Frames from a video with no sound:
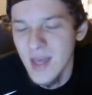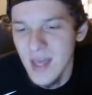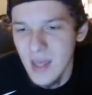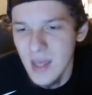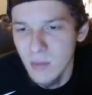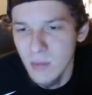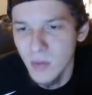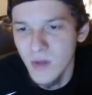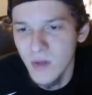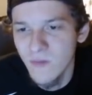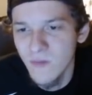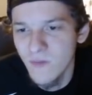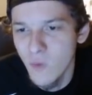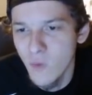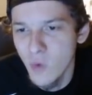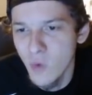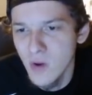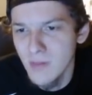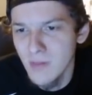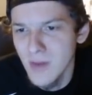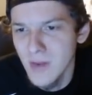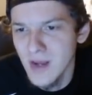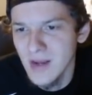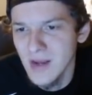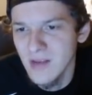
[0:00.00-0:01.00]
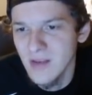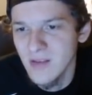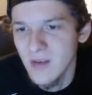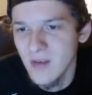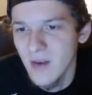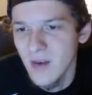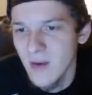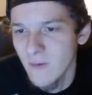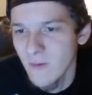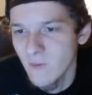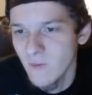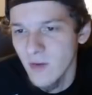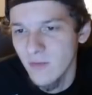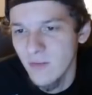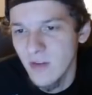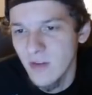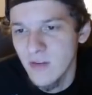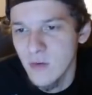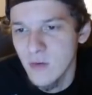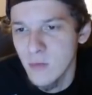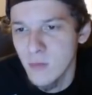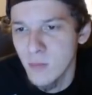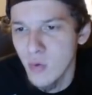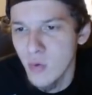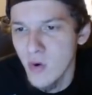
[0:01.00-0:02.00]
He played 40 minutes,
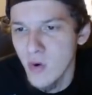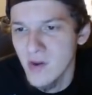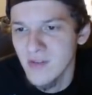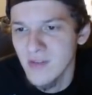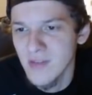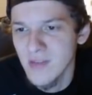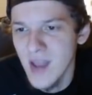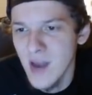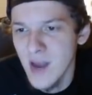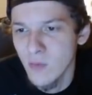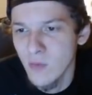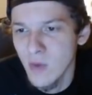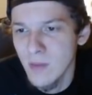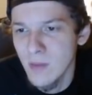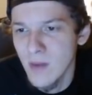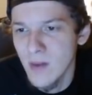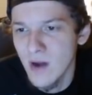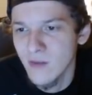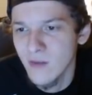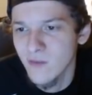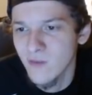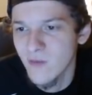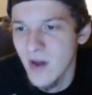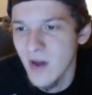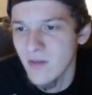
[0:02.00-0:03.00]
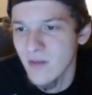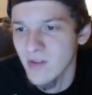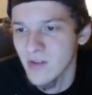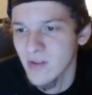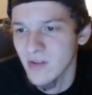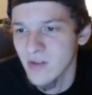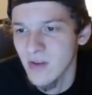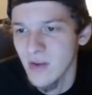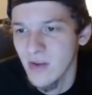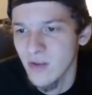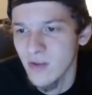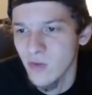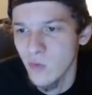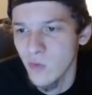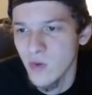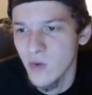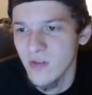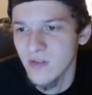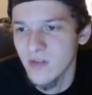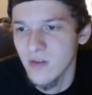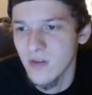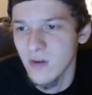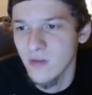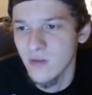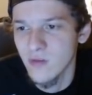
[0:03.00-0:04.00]
52 points, 9 rebounds, 5 assists, 3
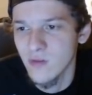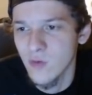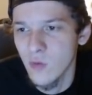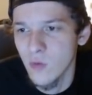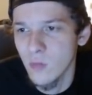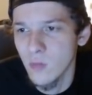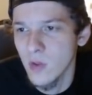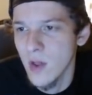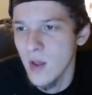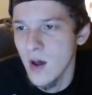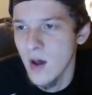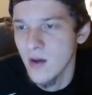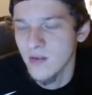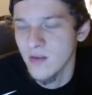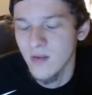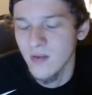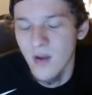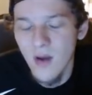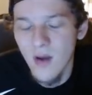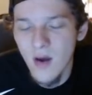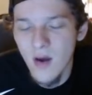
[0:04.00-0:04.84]
steals, 2 blocks.